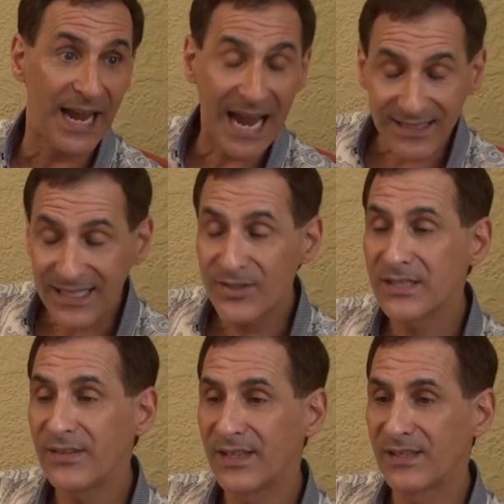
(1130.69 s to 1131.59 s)
As I
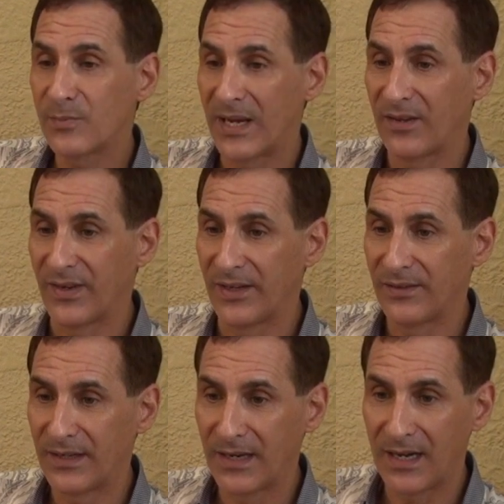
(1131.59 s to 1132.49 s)
was leaving this benefit,
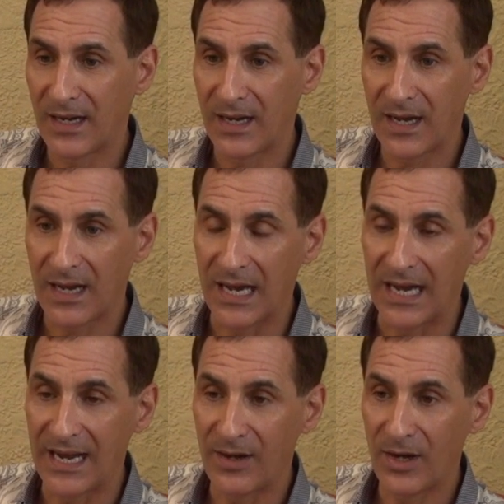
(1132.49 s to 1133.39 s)

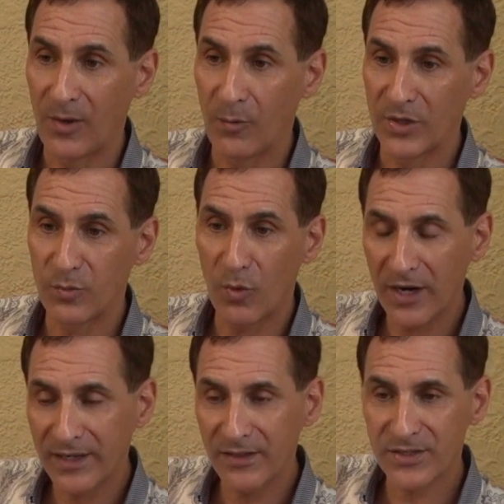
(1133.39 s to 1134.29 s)
I was
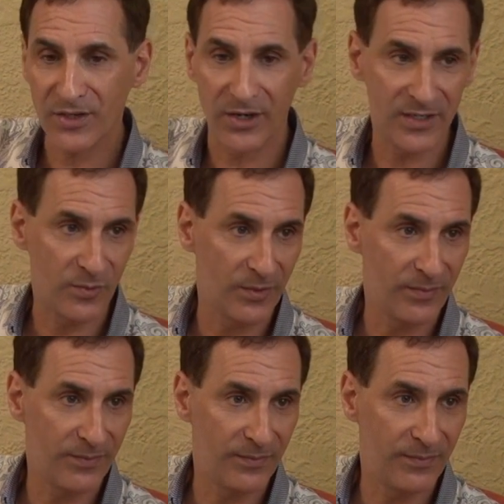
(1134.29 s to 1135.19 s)
walking to Sardi's,
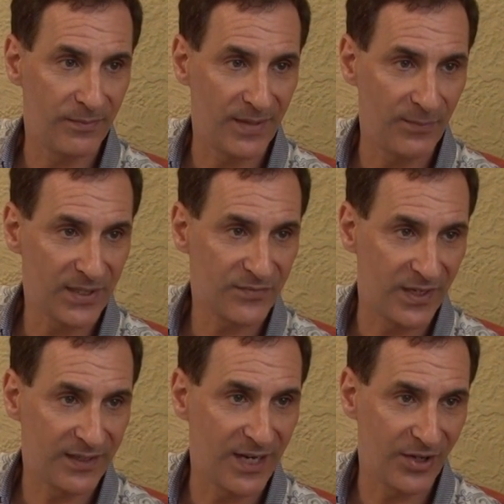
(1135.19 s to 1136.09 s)
where my best
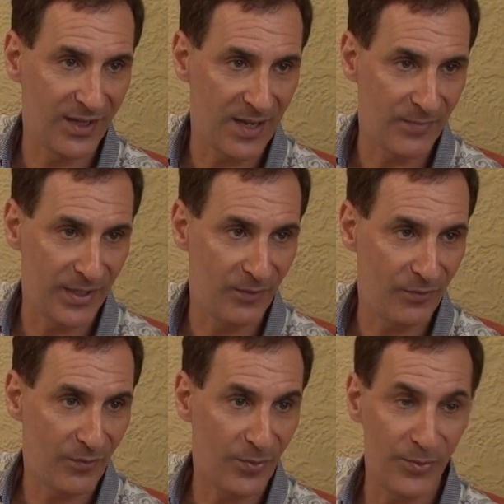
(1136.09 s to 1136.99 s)
friend Karen Lotman
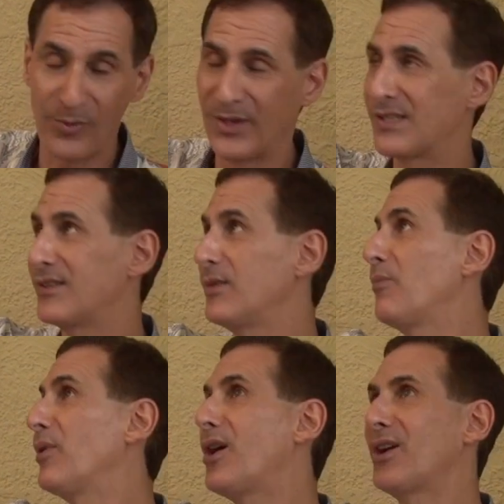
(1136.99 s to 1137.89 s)
threw this
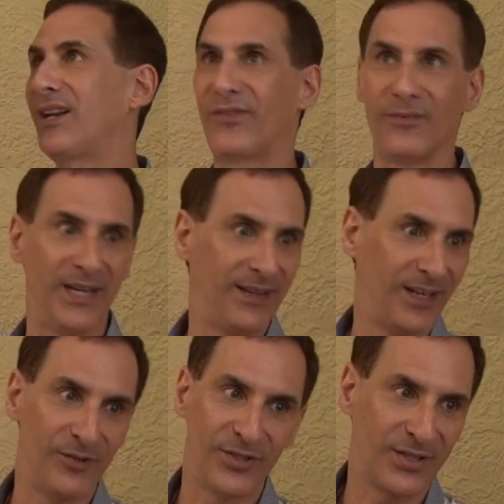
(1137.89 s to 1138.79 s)
party for me
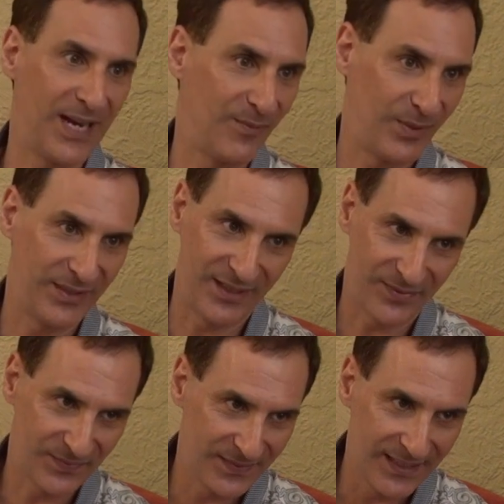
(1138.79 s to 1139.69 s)
that you just can't
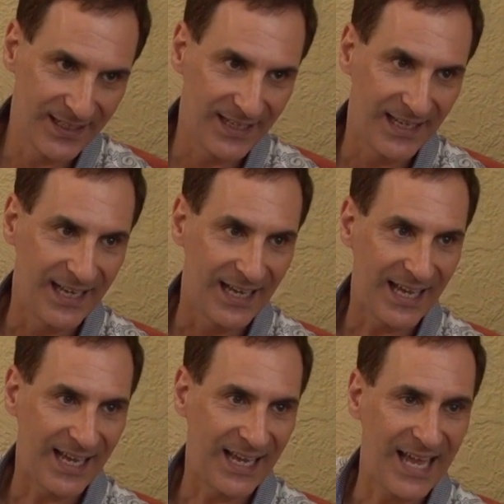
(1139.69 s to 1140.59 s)
believe.
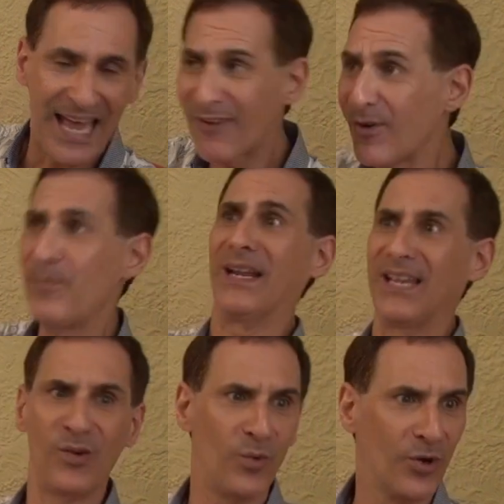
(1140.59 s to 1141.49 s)
Everybody
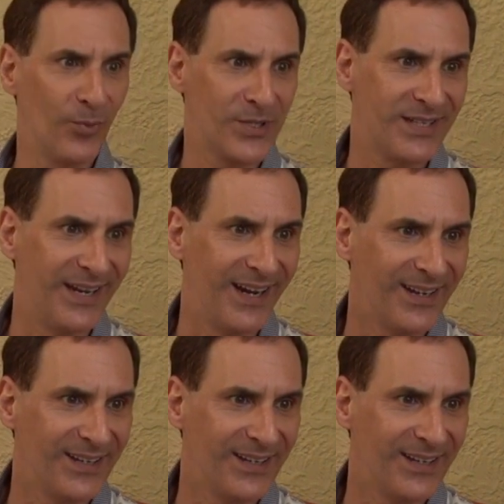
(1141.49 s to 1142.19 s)
in the world was there.